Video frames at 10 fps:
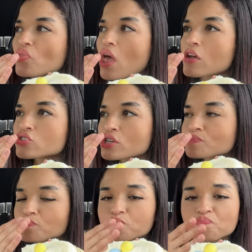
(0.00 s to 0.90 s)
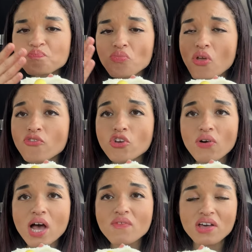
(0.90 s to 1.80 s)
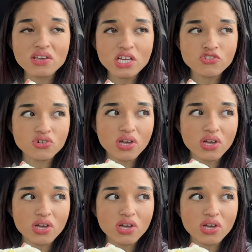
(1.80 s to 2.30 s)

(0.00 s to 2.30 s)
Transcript: I actually don't have any Easter